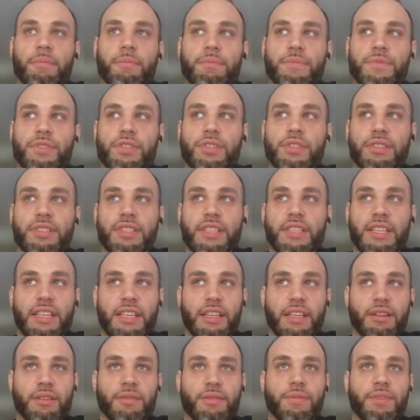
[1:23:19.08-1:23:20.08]
to
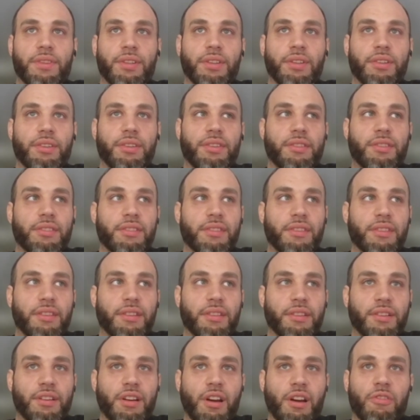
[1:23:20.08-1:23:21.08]
give
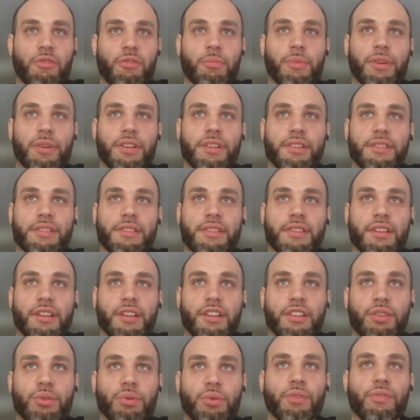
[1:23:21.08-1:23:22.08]
the government
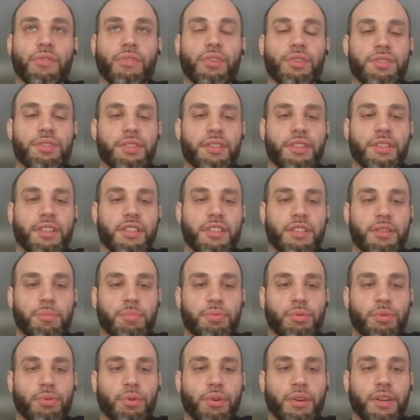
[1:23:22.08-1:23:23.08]
universally
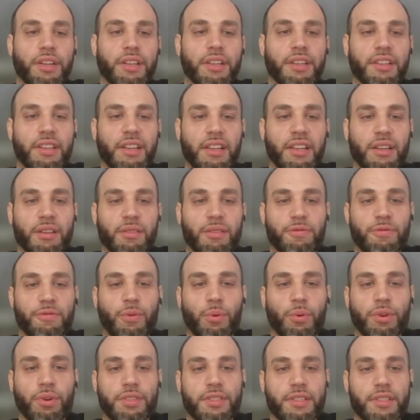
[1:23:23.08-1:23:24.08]
deployed and
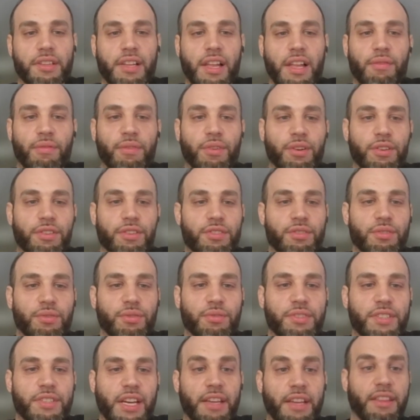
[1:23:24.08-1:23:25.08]
enforced lever to
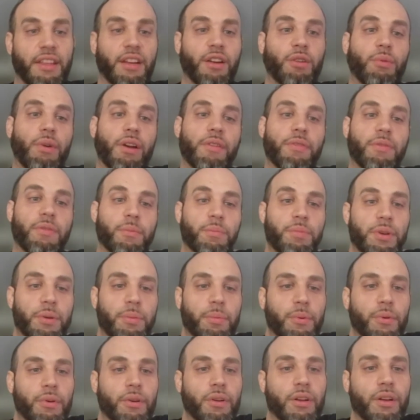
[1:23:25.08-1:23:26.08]
take that away from
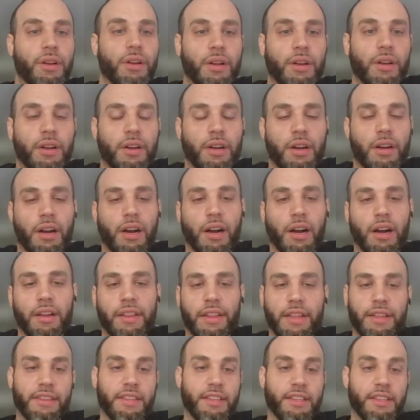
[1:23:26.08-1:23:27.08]
people.
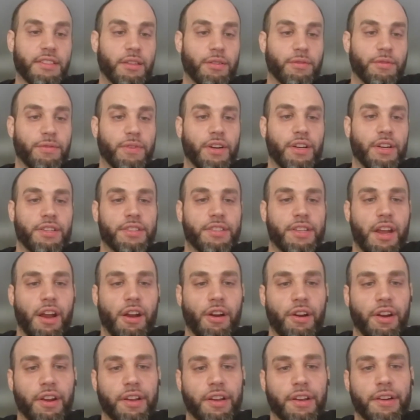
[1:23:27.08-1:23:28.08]
That sounds very
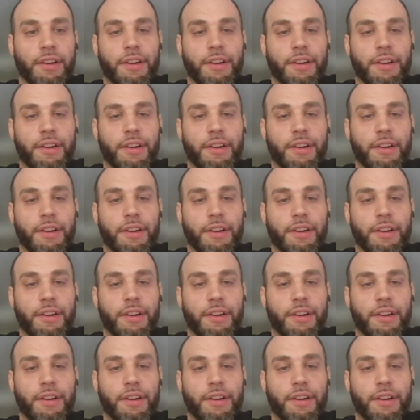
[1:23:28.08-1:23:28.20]
scary.